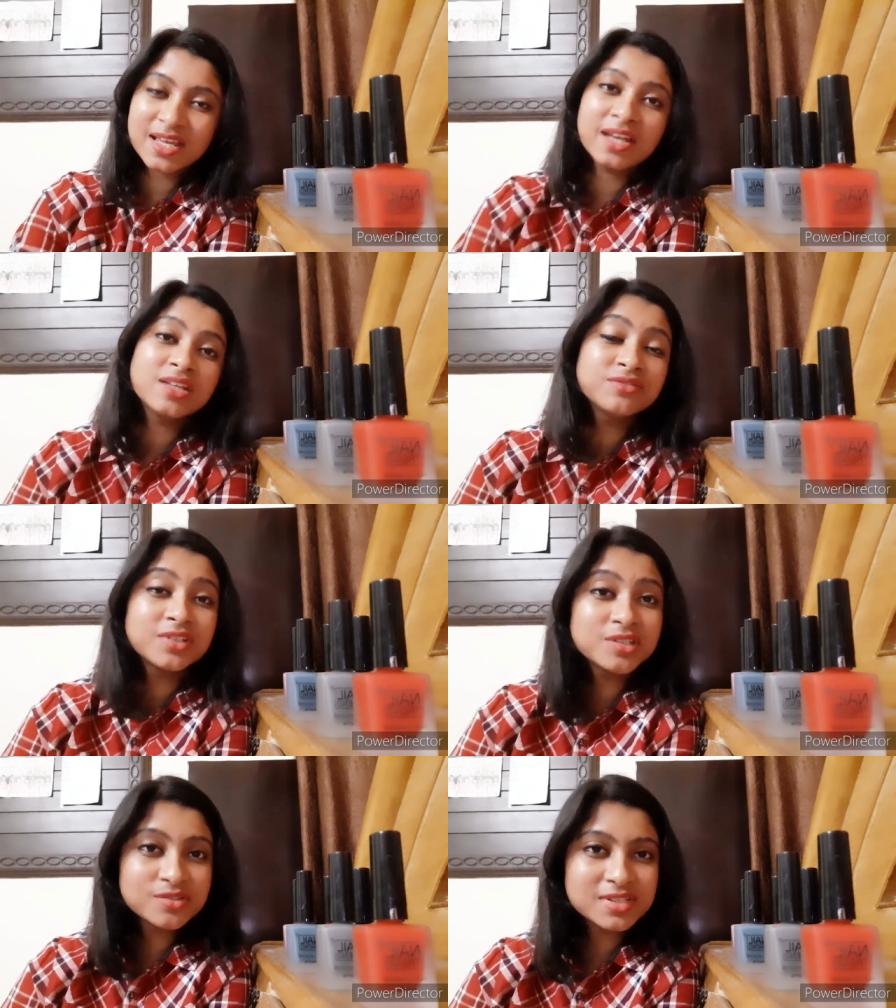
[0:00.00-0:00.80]
And if
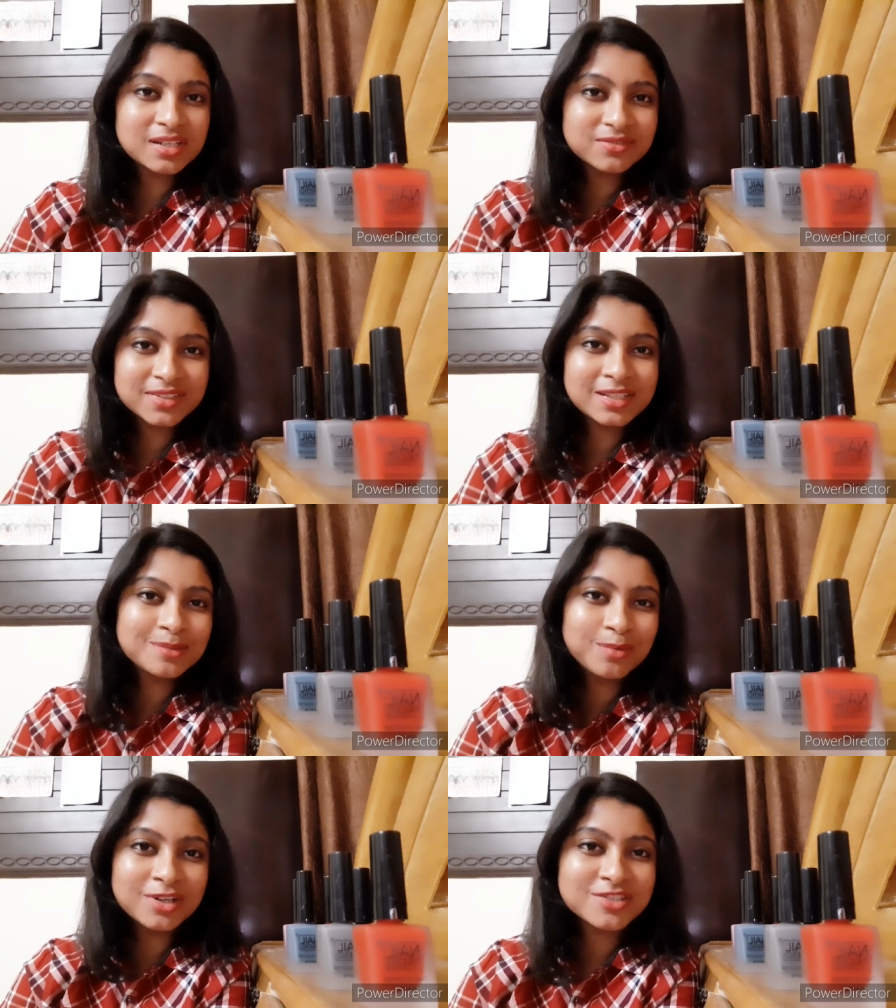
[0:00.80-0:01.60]
you're yourself a
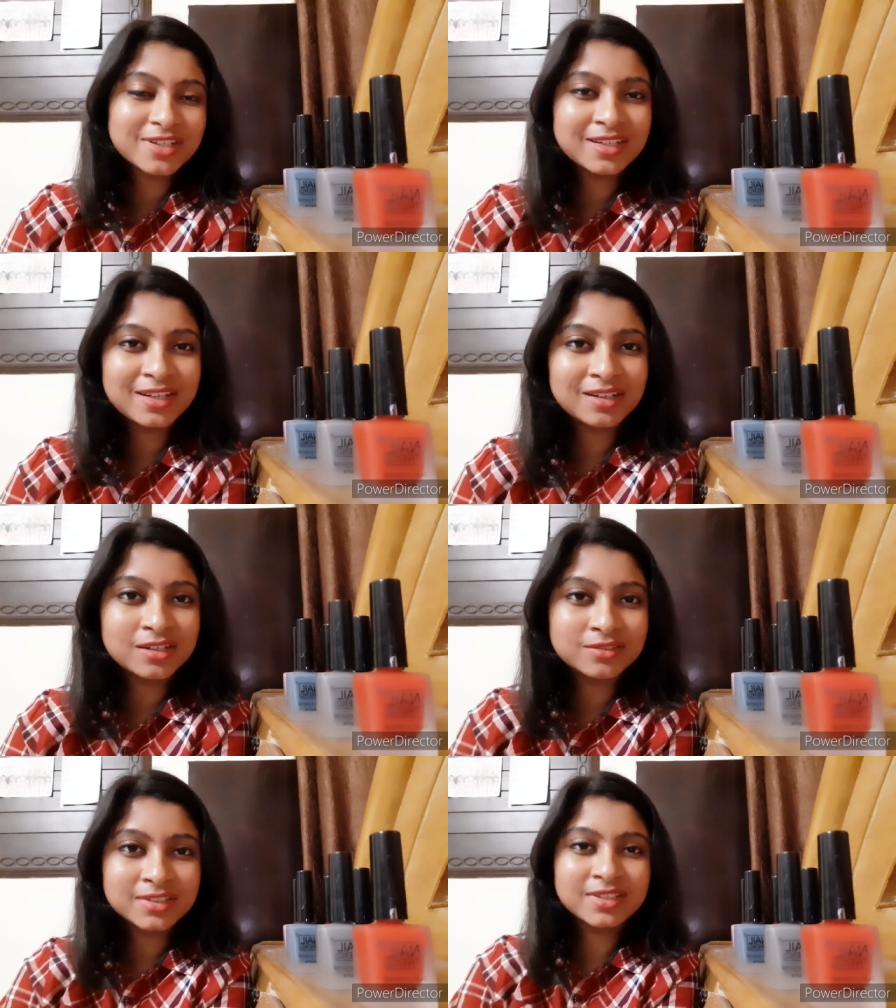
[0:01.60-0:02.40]
nail polish and nail art
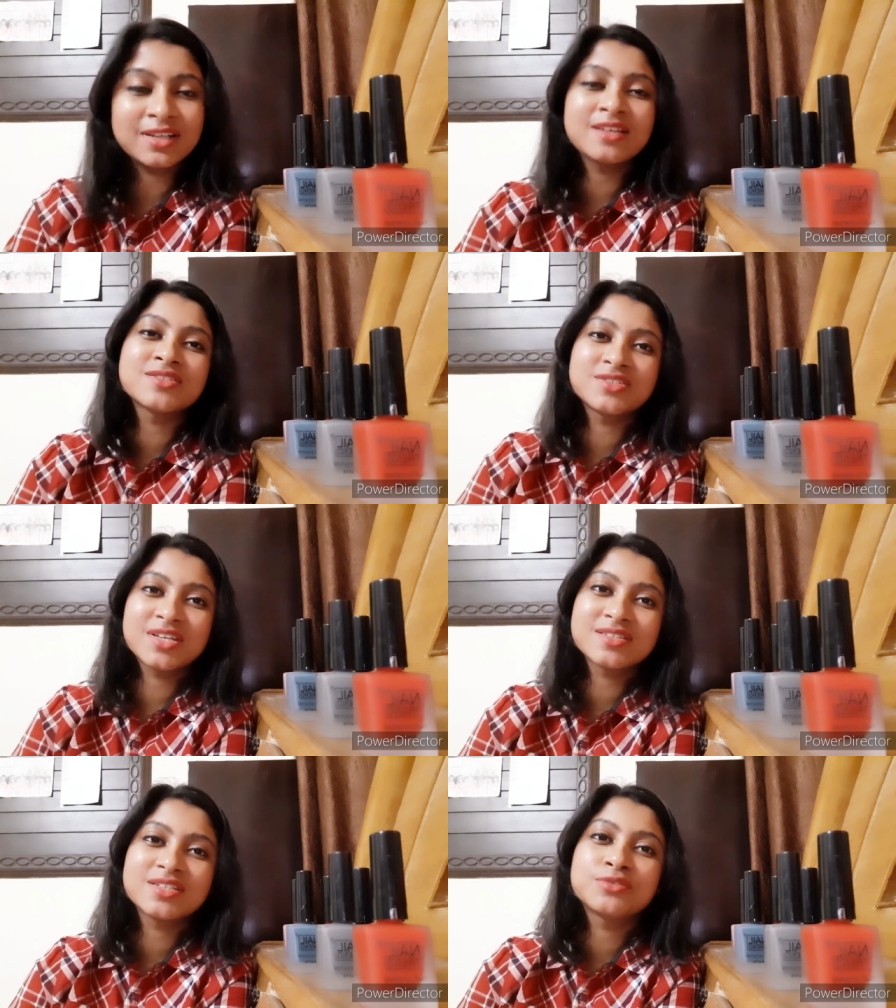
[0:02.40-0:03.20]
lover, then I
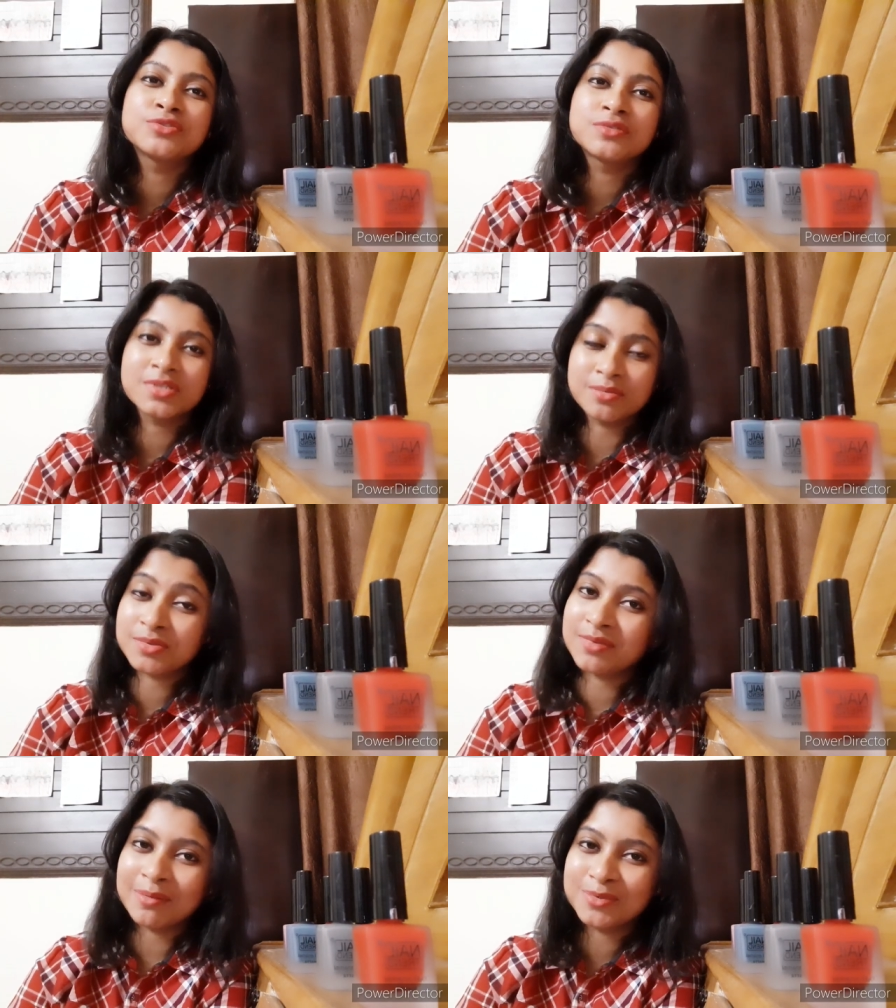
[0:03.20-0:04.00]
suggest you should
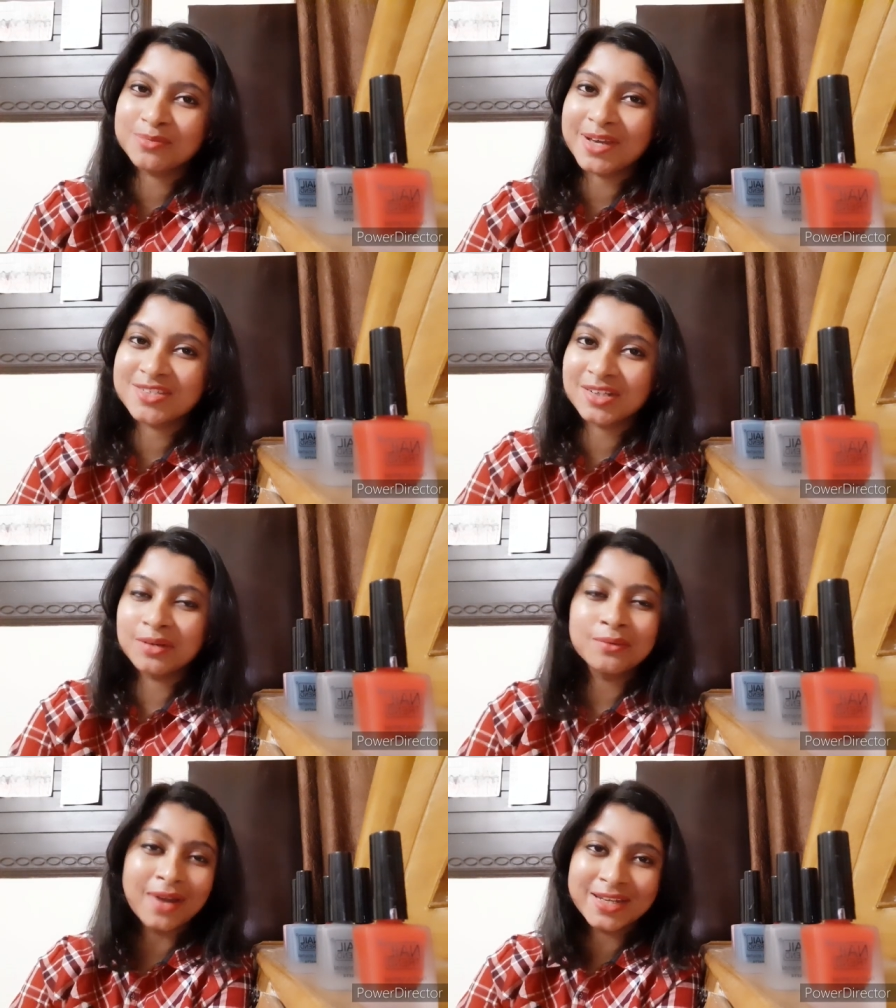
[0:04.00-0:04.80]
subscribe to my
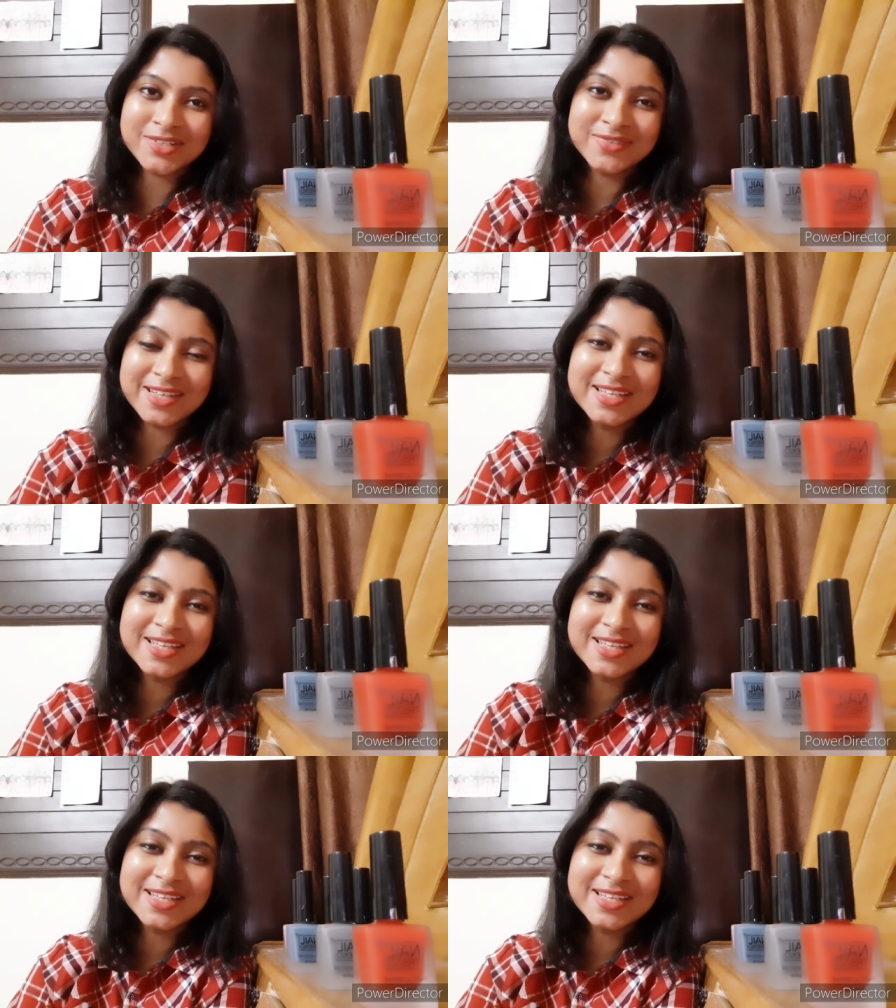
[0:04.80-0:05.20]
channel right away.